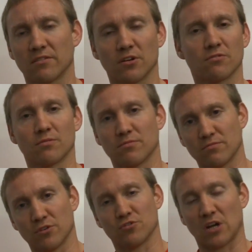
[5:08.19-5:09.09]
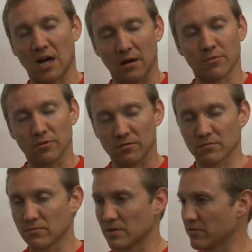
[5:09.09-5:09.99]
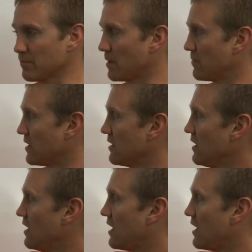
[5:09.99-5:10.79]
you know, from your job or whatever it may be.